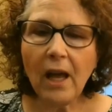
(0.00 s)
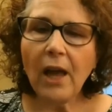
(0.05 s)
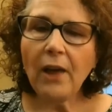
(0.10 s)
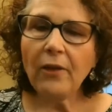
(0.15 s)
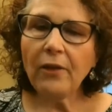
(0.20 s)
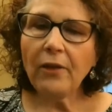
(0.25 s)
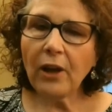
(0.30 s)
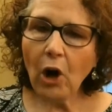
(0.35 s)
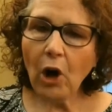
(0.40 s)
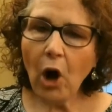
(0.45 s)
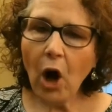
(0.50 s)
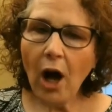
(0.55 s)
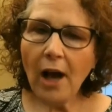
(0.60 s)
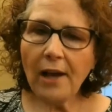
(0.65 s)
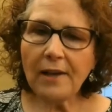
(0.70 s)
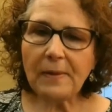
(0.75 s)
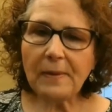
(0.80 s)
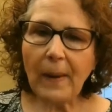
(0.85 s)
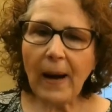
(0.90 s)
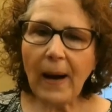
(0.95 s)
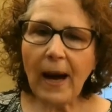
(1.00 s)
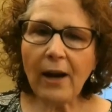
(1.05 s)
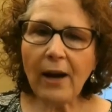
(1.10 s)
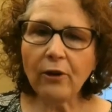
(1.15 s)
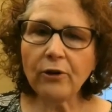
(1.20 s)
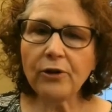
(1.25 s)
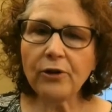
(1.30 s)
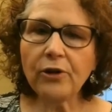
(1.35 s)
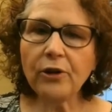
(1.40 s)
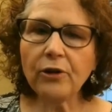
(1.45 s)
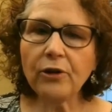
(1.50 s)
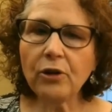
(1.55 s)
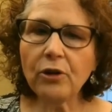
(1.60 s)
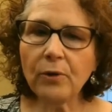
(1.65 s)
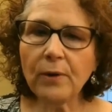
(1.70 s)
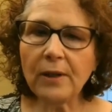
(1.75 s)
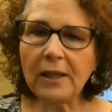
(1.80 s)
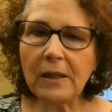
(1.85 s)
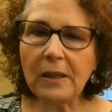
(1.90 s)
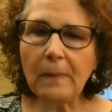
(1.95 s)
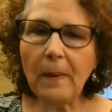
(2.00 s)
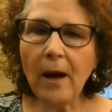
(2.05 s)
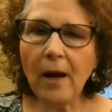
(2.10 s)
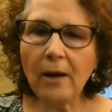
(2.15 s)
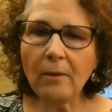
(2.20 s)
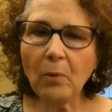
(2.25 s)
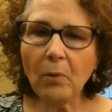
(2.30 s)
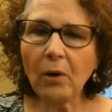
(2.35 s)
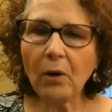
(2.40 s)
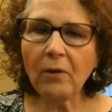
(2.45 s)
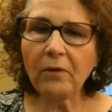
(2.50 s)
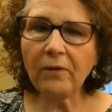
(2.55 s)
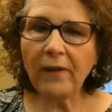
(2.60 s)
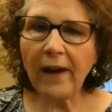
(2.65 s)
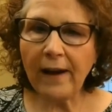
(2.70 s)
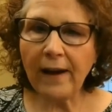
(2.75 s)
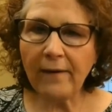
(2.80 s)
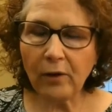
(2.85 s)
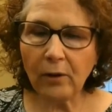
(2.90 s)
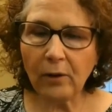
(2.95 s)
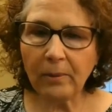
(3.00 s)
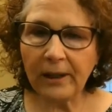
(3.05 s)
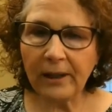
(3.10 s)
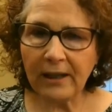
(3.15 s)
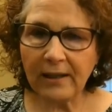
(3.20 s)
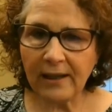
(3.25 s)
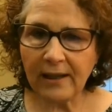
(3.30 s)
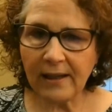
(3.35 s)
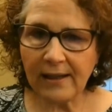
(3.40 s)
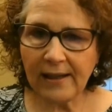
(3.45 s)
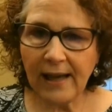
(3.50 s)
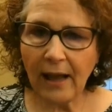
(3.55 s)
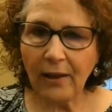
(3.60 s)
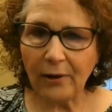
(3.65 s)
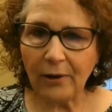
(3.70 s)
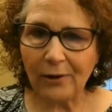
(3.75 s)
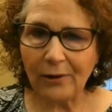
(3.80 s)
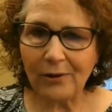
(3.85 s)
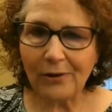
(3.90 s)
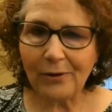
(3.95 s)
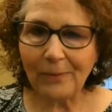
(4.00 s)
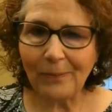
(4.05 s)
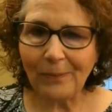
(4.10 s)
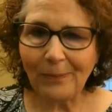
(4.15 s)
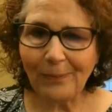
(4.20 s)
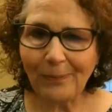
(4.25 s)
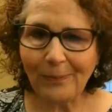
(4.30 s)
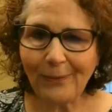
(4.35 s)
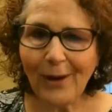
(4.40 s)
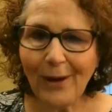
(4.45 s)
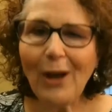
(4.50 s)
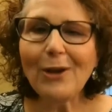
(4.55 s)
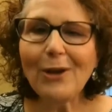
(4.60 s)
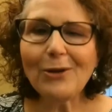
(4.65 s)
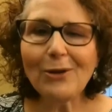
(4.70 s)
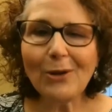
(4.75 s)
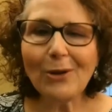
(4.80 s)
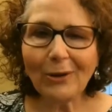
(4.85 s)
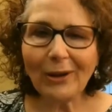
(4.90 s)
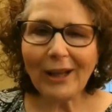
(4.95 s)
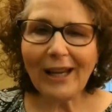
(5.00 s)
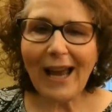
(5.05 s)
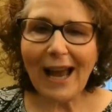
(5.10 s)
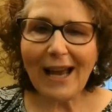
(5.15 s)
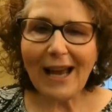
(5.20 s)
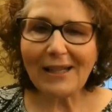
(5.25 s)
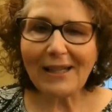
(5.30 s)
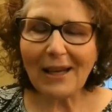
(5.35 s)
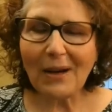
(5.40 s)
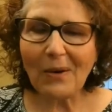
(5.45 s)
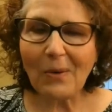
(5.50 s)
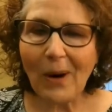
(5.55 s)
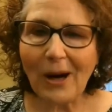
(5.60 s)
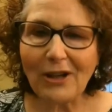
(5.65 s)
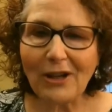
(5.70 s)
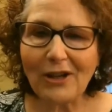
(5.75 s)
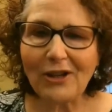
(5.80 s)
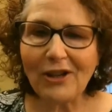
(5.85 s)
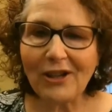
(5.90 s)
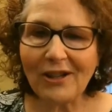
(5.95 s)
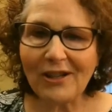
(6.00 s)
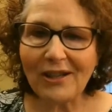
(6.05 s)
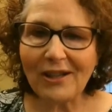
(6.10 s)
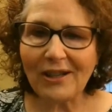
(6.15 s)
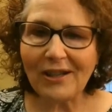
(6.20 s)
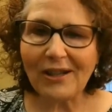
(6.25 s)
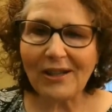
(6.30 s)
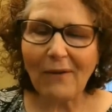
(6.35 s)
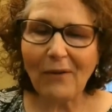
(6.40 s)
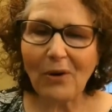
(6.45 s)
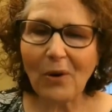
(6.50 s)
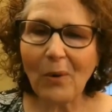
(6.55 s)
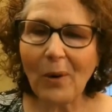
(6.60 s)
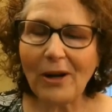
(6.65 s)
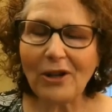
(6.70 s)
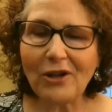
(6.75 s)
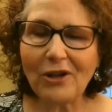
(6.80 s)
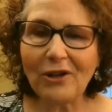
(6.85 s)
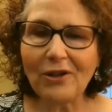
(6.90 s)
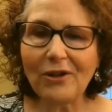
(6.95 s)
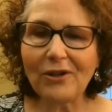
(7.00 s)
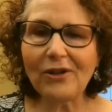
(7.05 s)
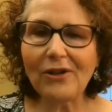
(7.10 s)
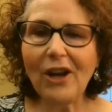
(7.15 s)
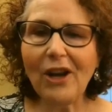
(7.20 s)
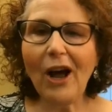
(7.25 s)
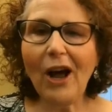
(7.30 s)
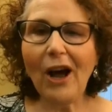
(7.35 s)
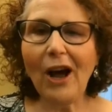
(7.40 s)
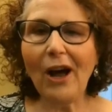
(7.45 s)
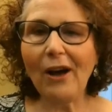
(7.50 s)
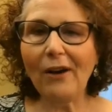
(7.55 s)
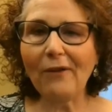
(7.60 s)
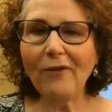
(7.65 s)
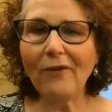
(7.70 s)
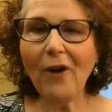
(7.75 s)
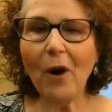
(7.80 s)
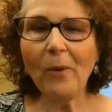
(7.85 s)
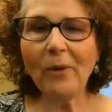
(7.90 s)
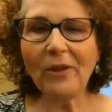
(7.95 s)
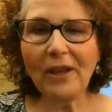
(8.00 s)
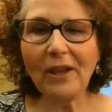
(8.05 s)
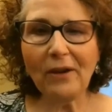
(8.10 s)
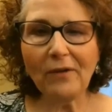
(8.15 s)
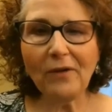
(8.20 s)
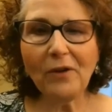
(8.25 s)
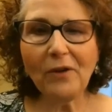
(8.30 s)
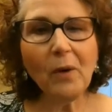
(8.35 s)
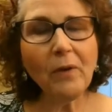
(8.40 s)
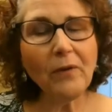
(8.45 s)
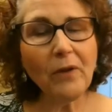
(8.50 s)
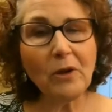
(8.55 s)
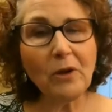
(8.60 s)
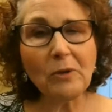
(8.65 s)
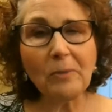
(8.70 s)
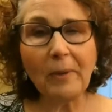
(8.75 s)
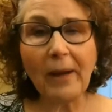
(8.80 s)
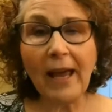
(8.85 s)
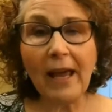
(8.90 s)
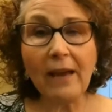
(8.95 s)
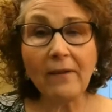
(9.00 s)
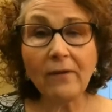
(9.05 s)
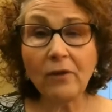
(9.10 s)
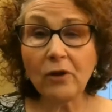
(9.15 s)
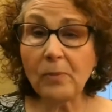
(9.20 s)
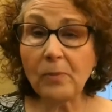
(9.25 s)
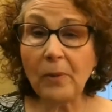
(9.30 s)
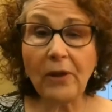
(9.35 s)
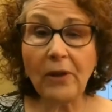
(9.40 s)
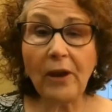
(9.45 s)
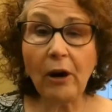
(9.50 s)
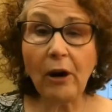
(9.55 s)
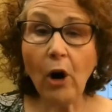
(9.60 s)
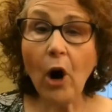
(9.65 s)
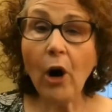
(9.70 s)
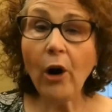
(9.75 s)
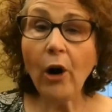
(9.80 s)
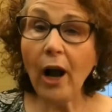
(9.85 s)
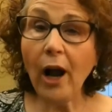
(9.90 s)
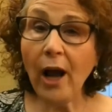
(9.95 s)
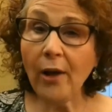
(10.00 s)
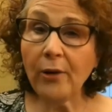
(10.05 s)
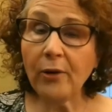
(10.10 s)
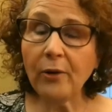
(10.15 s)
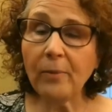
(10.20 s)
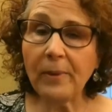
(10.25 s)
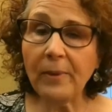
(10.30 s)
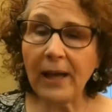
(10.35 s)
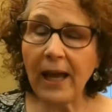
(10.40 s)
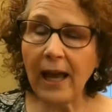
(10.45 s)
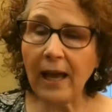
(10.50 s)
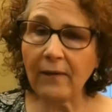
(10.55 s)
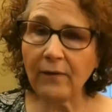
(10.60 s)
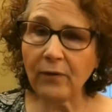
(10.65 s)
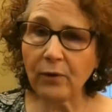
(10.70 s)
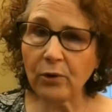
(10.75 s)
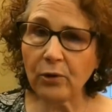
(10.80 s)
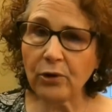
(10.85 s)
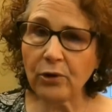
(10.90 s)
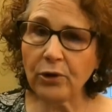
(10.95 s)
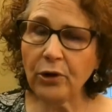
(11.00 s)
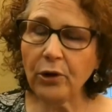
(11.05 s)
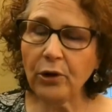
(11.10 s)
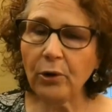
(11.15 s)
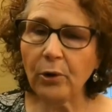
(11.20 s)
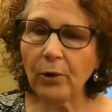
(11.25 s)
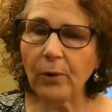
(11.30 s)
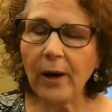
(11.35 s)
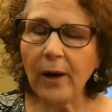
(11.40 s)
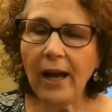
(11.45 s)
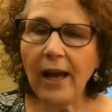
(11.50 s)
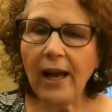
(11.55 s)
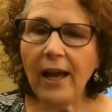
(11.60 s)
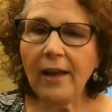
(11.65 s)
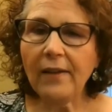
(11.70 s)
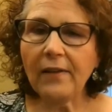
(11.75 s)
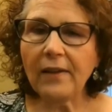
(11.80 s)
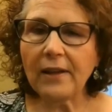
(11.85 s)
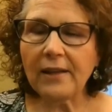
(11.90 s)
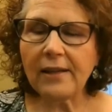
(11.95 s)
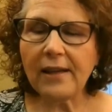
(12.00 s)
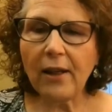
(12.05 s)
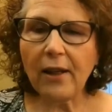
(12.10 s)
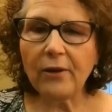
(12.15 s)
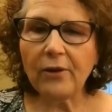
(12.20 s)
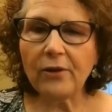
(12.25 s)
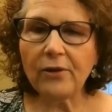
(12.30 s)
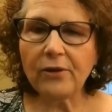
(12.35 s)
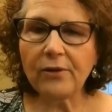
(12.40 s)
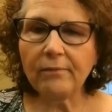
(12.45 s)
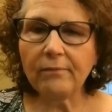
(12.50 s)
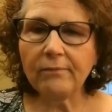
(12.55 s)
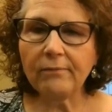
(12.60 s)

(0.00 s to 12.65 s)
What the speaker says: that cause buyers to respond more favorably to sellers. Certainly asking questions, discover questions fall within a few of those behaviors, but there are other behaviors too that sellers